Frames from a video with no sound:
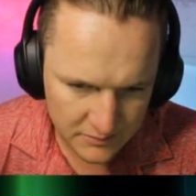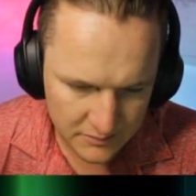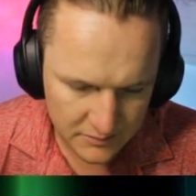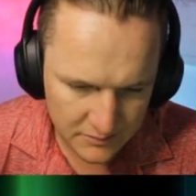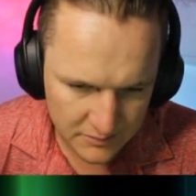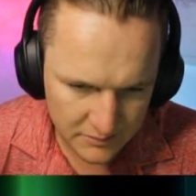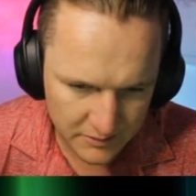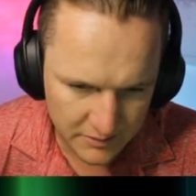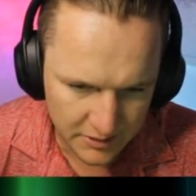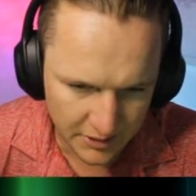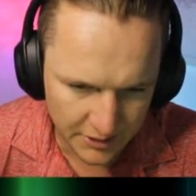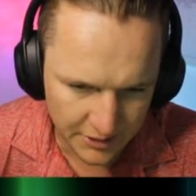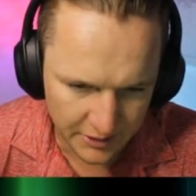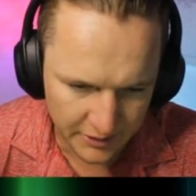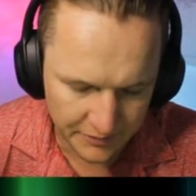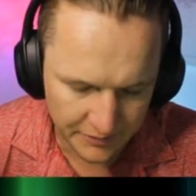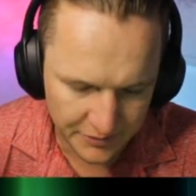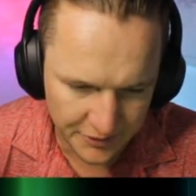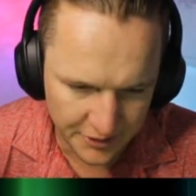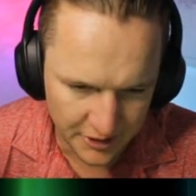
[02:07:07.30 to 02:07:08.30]
We've got a
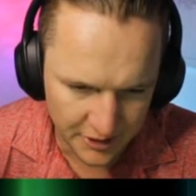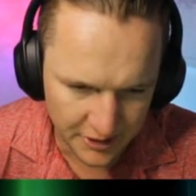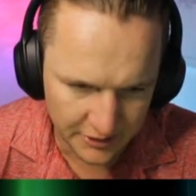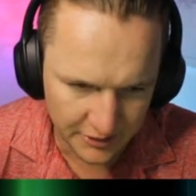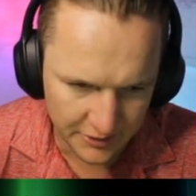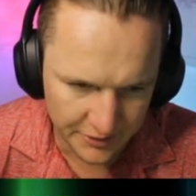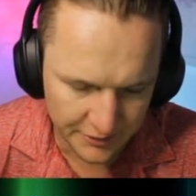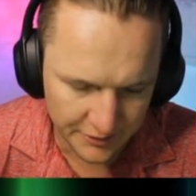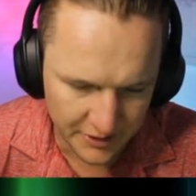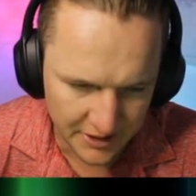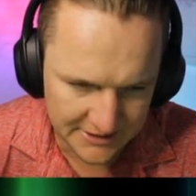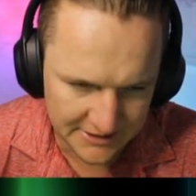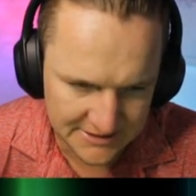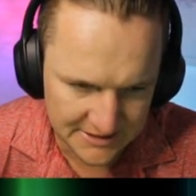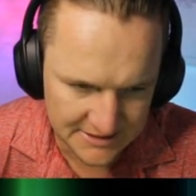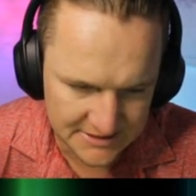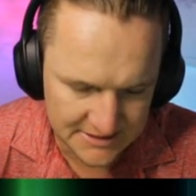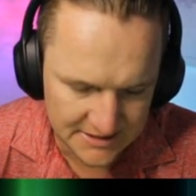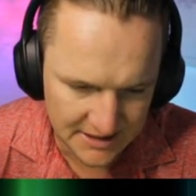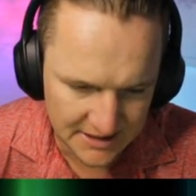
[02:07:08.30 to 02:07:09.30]
throne on the right
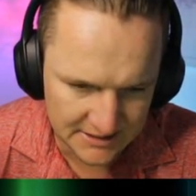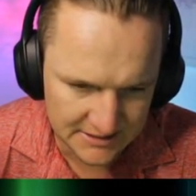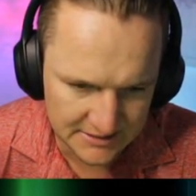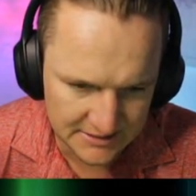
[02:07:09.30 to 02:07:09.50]
hand side.